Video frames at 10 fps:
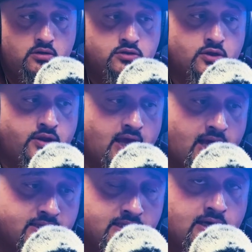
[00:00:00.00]
So the
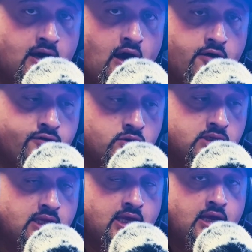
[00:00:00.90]
idea of
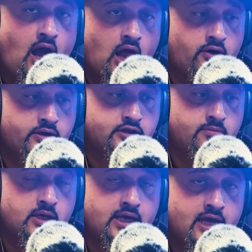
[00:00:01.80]
using the e-collar as
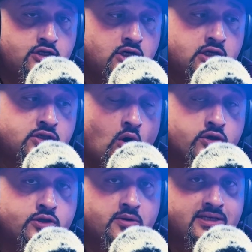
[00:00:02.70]
communication, it's
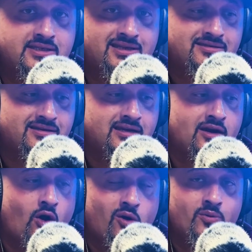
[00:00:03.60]
also consistent. It
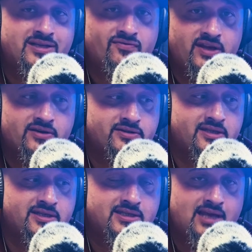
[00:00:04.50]
always feels
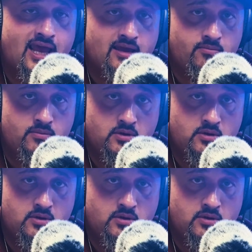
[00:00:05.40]
the same.